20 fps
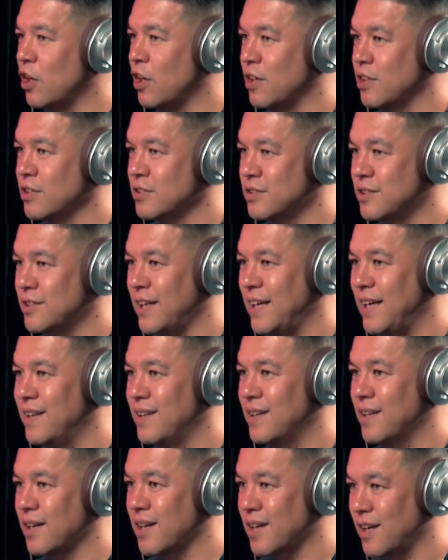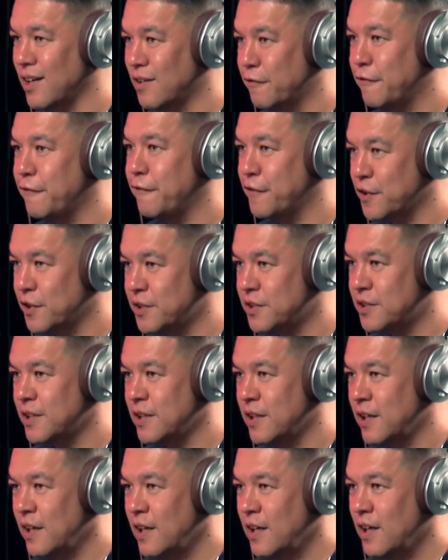lost in the comfort
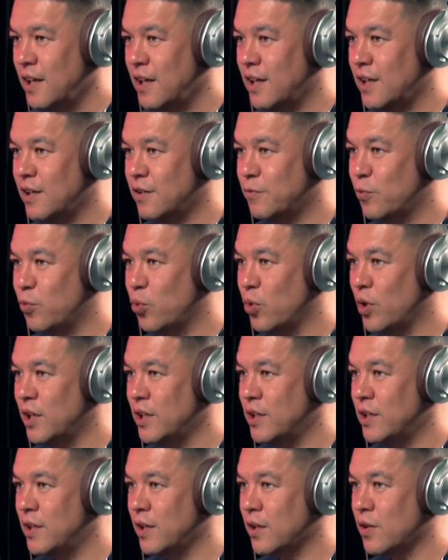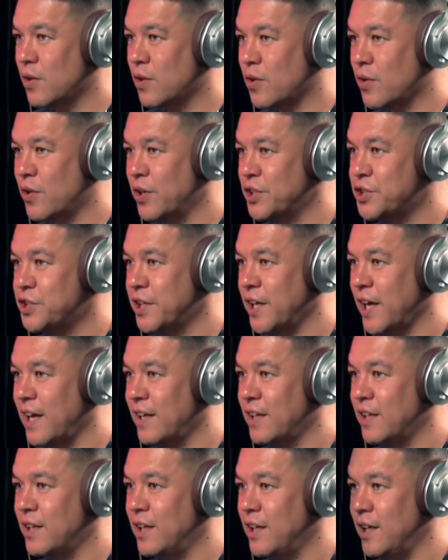of what
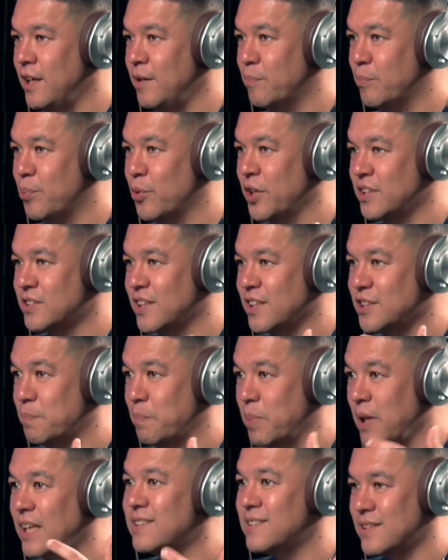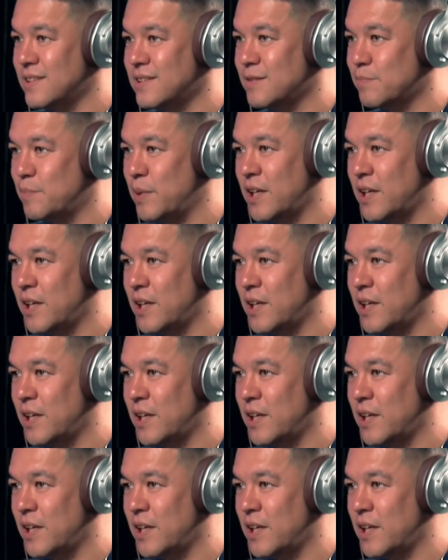Christianity brings as blessings?